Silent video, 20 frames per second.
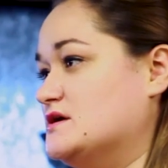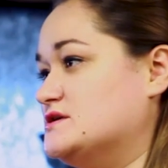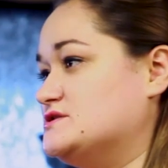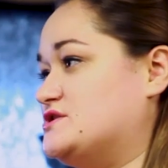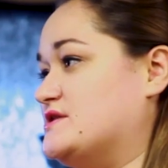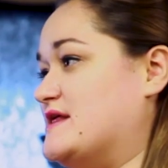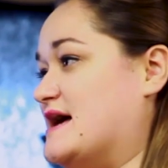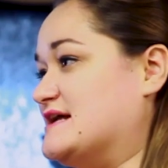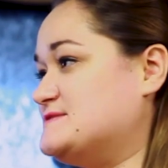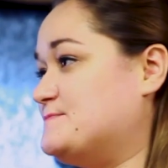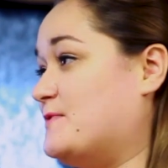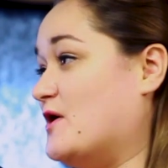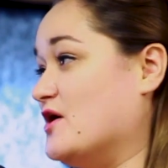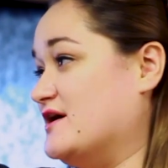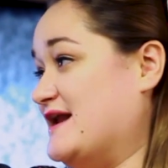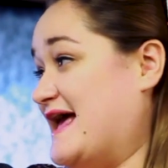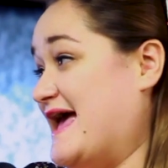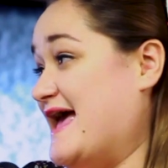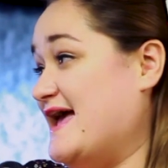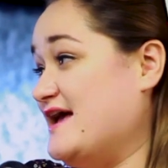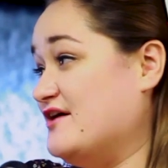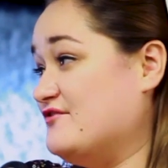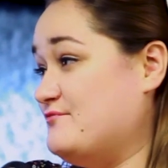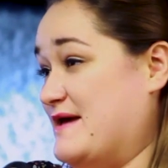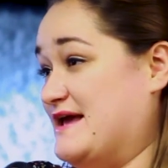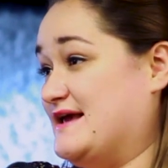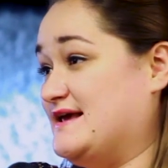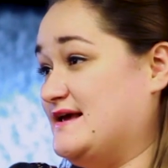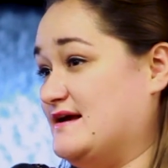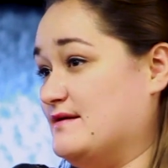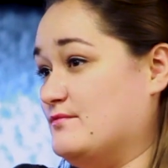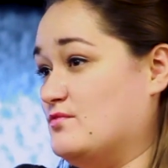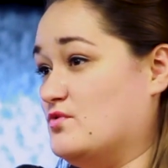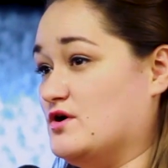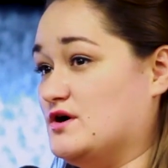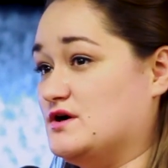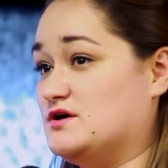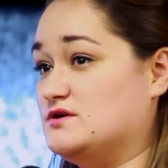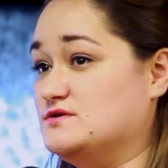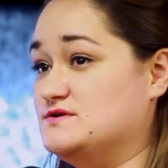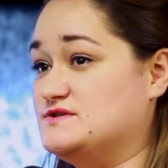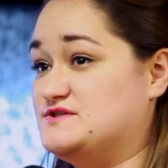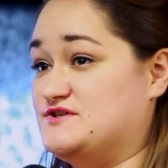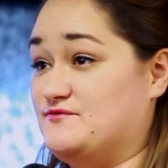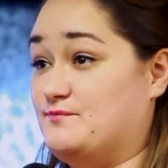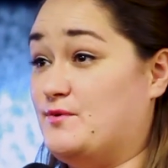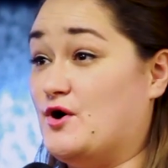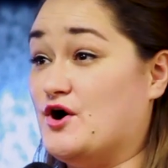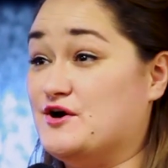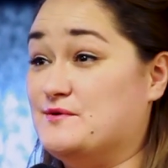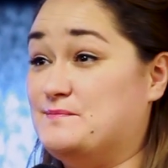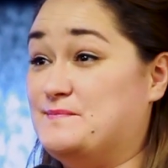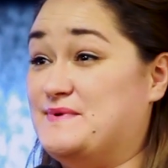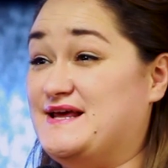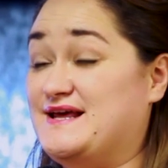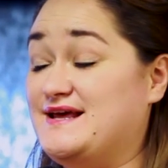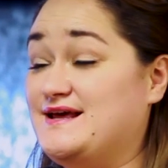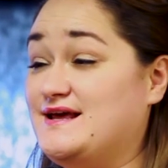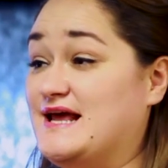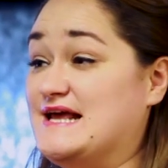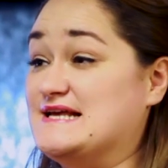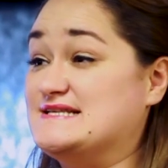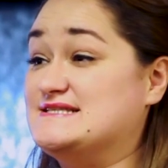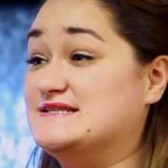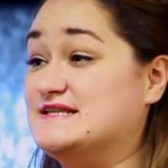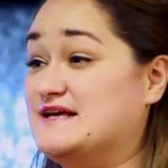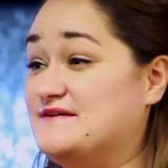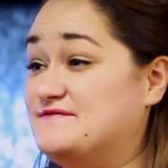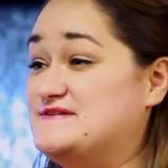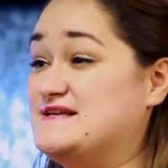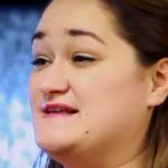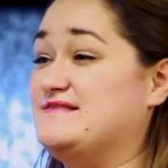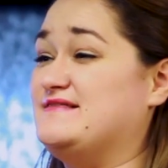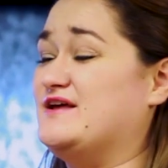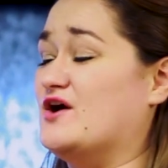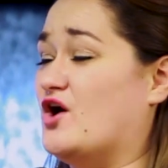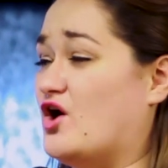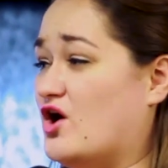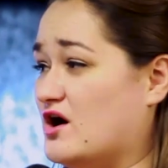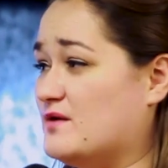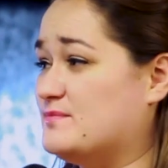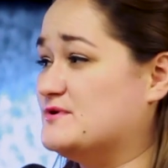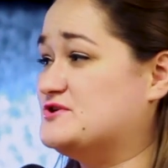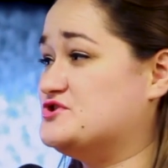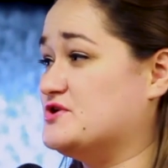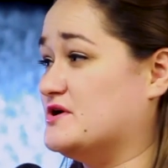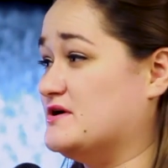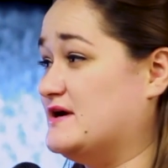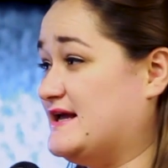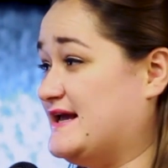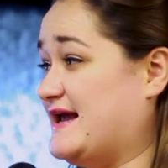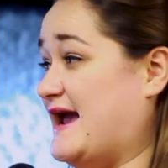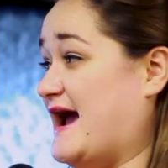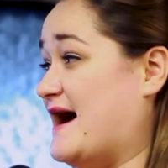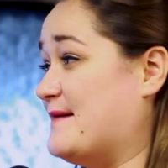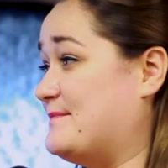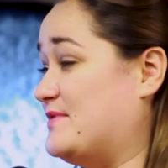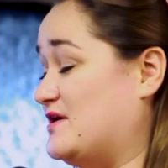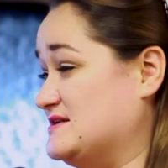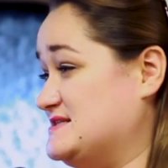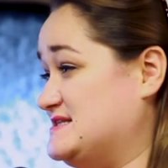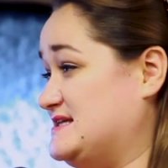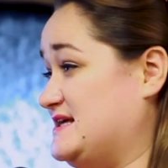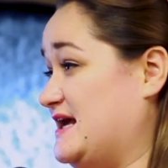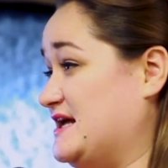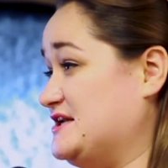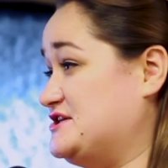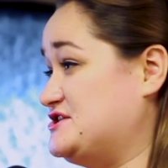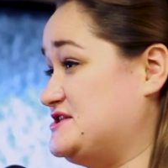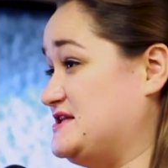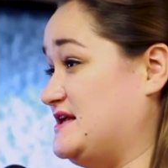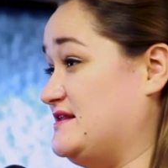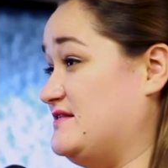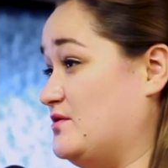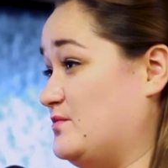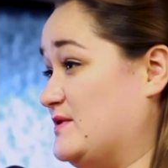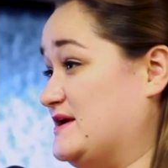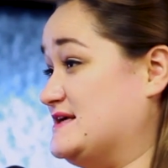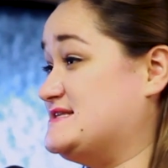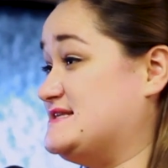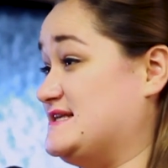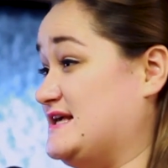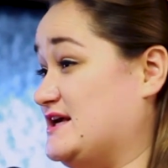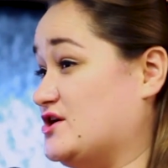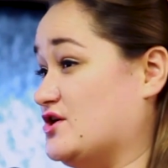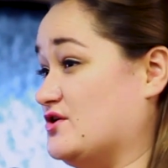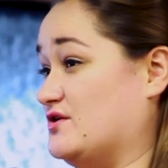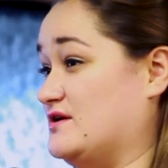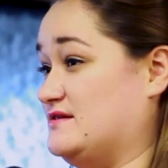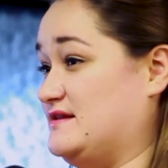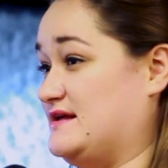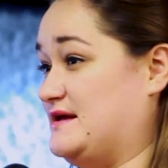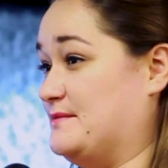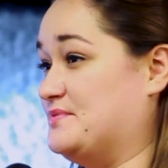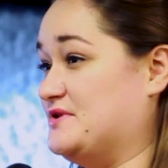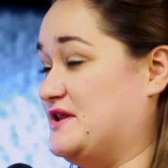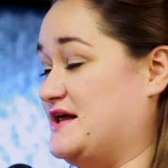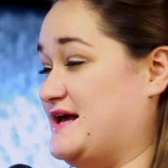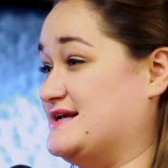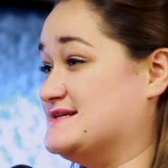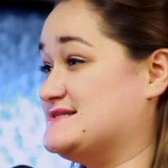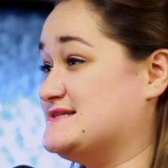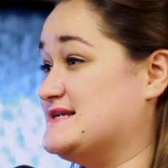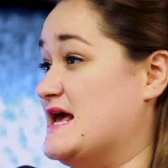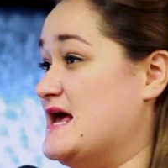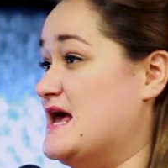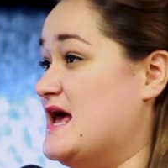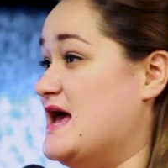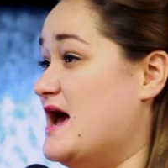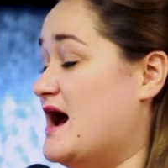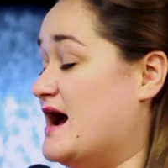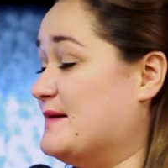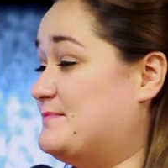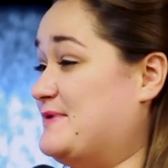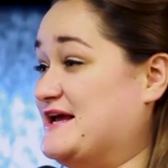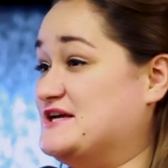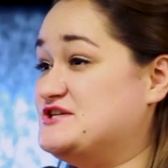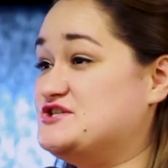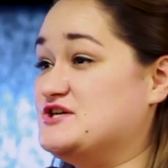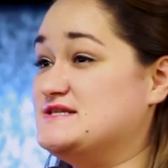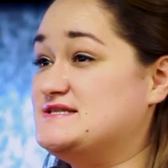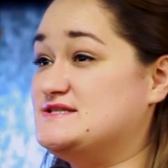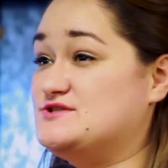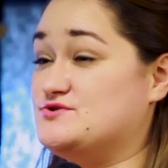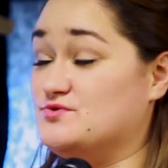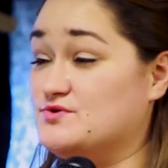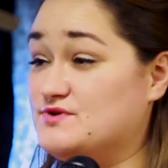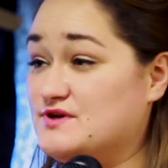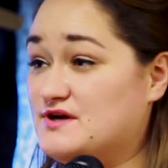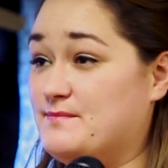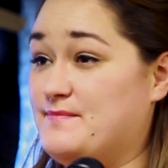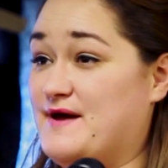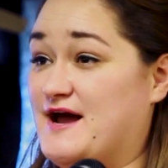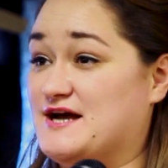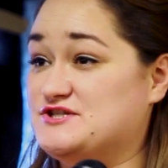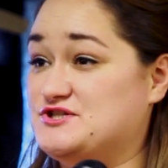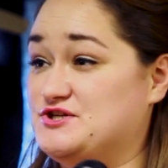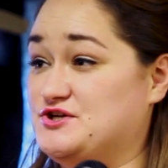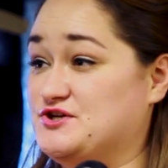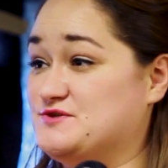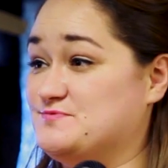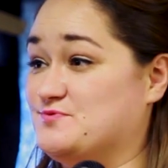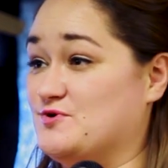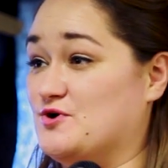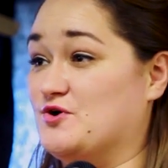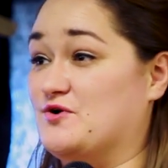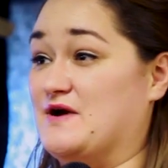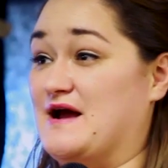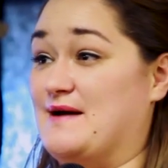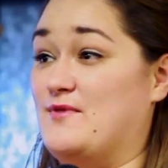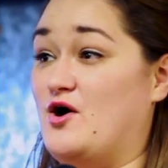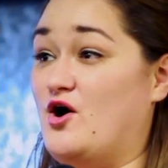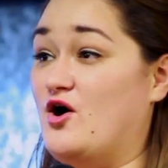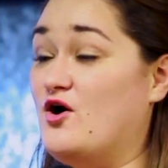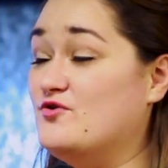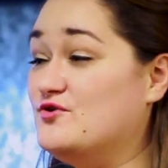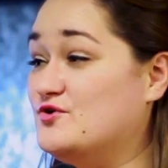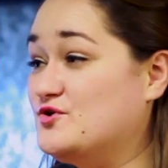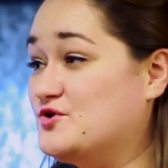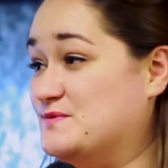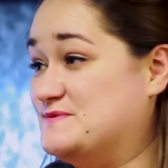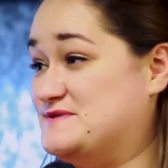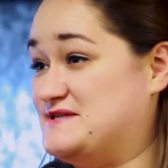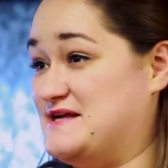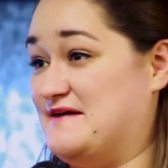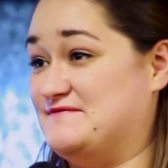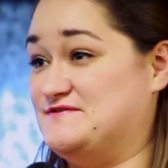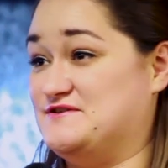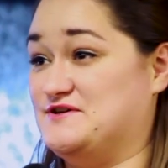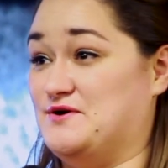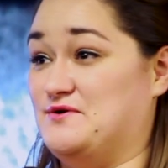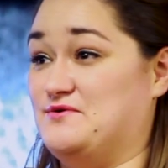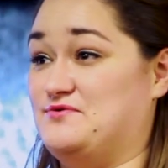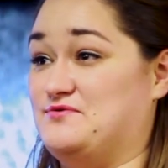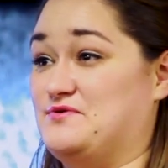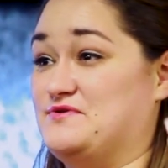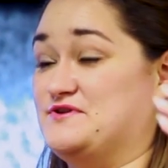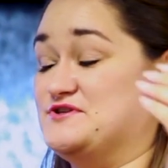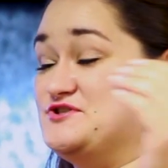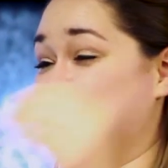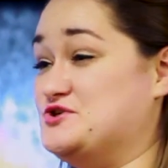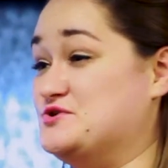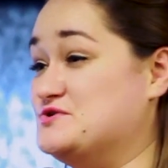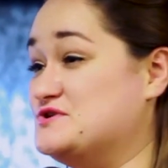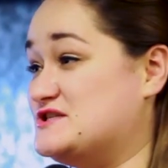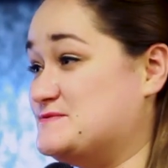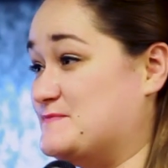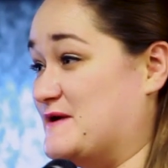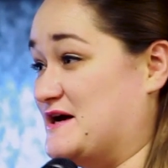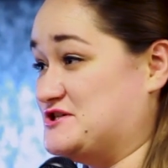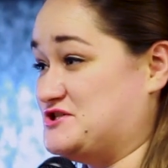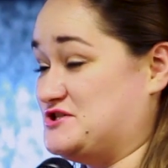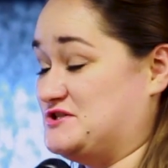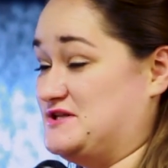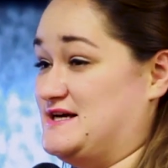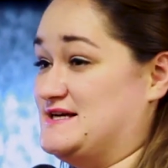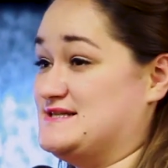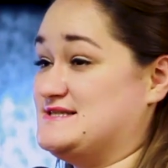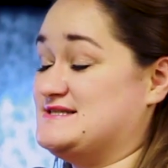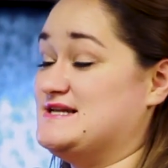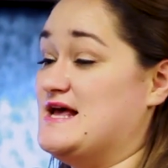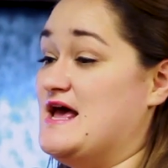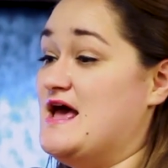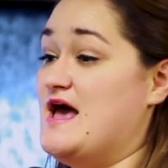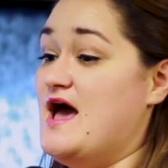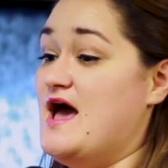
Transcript: So that's part A of making it more inclusive. Part B is lifting the arbitrary cap on THC that we see currently in place. Patients through the compassionate use program, all the hoops they have to go through, the 2 specialists,